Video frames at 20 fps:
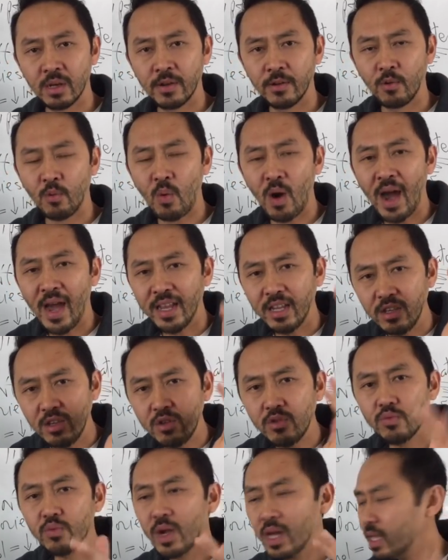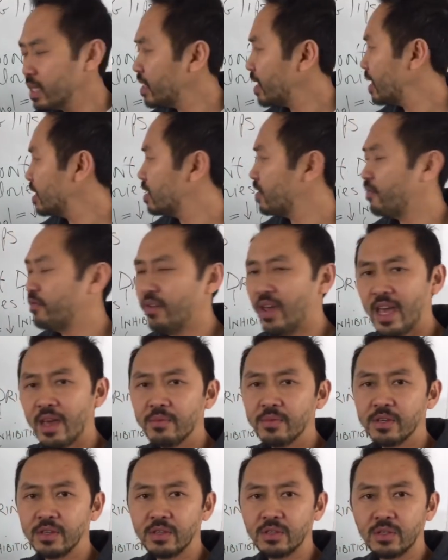why do you relegate the
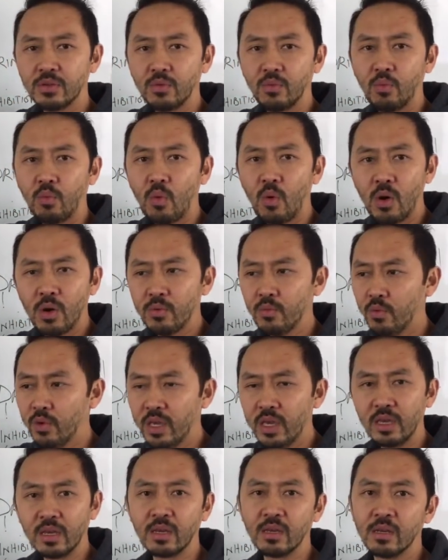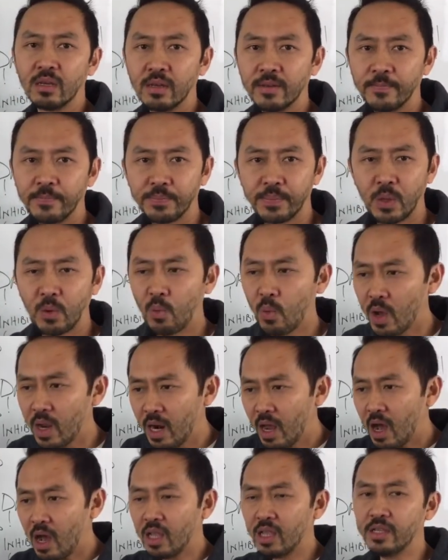family to one week? one
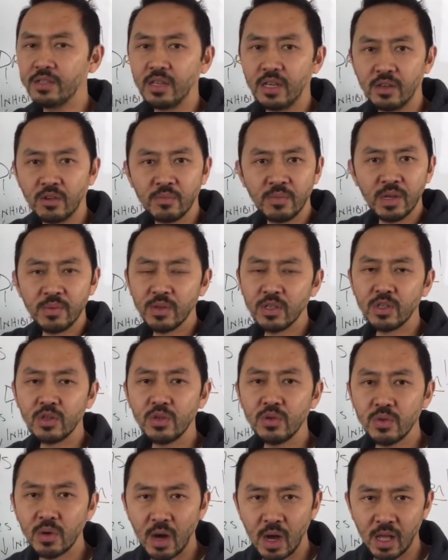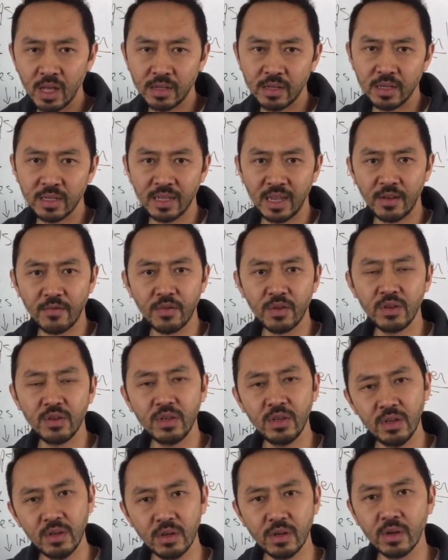holiday or maybe two holidays out of the
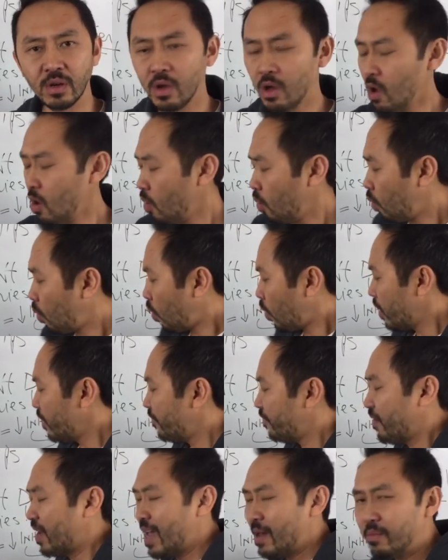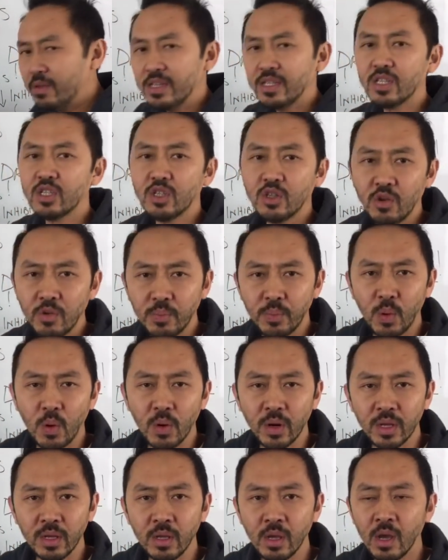year. If family is so
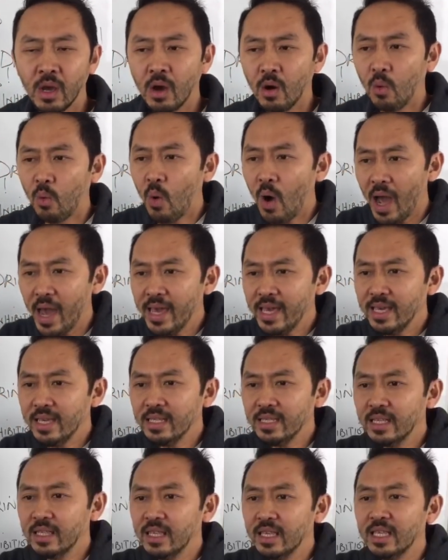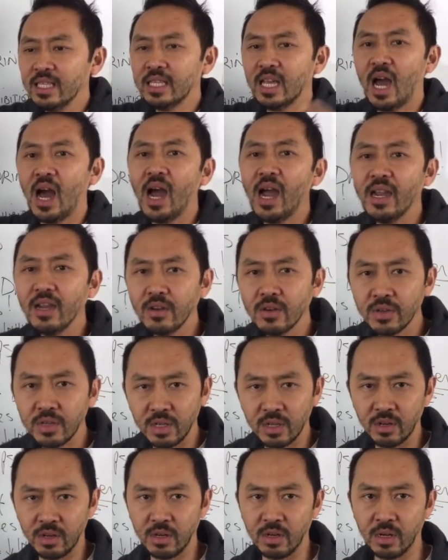important, why isn't the entire
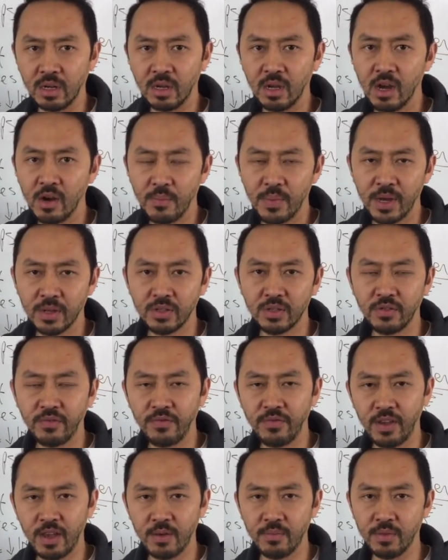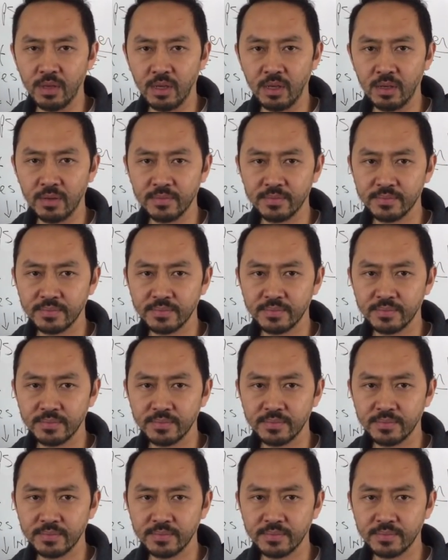year about your family?